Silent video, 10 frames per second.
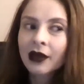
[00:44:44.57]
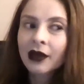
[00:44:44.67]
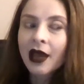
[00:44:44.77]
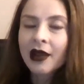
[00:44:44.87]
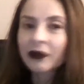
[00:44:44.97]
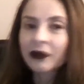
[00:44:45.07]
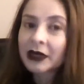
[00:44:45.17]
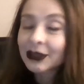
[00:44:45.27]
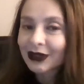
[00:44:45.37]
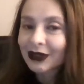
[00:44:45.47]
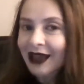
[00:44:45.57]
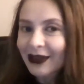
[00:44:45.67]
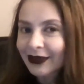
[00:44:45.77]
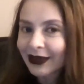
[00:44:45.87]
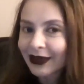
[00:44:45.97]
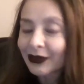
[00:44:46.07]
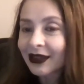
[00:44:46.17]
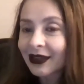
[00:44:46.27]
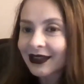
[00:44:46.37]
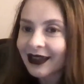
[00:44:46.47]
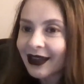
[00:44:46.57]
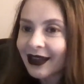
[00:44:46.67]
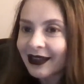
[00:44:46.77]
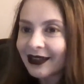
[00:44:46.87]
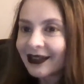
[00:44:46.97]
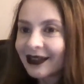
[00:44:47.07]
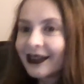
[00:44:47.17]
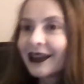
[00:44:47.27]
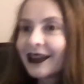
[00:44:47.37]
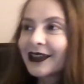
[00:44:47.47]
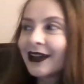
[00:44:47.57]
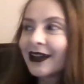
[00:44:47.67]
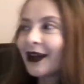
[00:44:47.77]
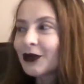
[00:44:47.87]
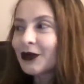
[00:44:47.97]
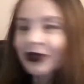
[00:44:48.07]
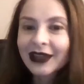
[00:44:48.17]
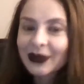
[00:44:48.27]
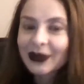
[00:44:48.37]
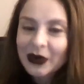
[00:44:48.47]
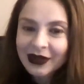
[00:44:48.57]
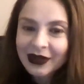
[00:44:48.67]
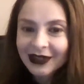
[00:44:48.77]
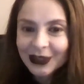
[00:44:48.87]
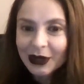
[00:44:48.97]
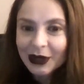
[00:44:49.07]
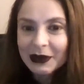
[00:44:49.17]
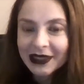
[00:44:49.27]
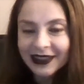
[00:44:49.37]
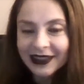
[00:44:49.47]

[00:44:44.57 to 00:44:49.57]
and everybody started laughing, and I really didn't get it. So then he wrote it in the script.